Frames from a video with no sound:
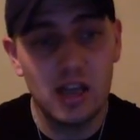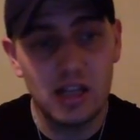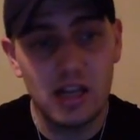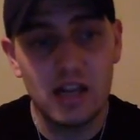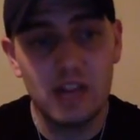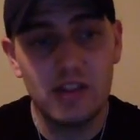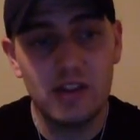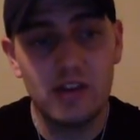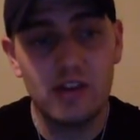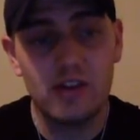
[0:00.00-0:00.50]
a
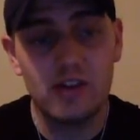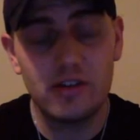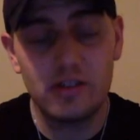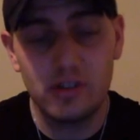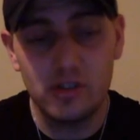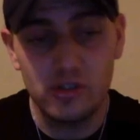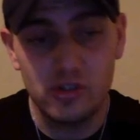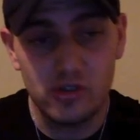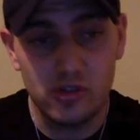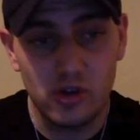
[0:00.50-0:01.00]
lot of their
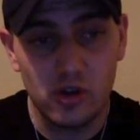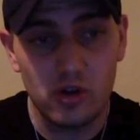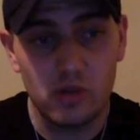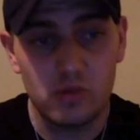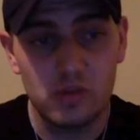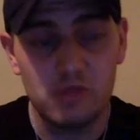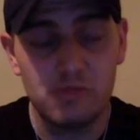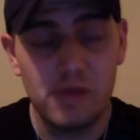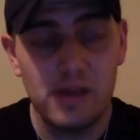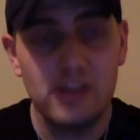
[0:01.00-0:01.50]

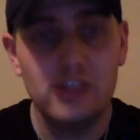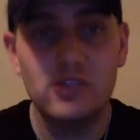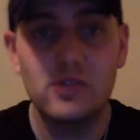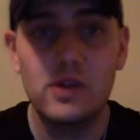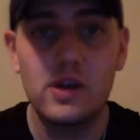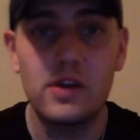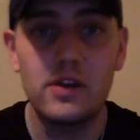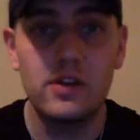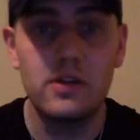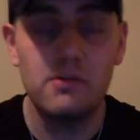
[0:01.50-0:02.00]
concern was based
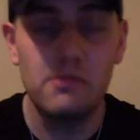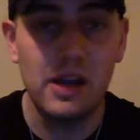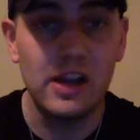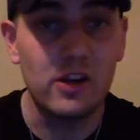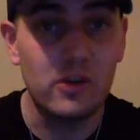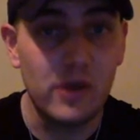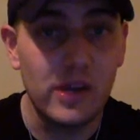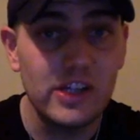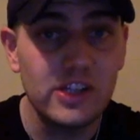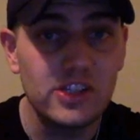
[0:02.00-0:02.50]
around
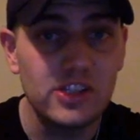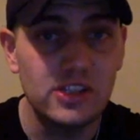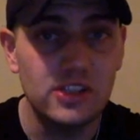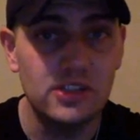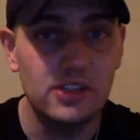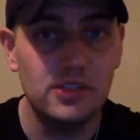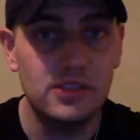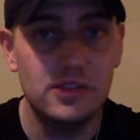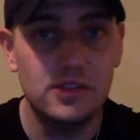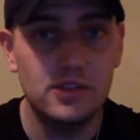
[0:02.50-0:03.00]
migration.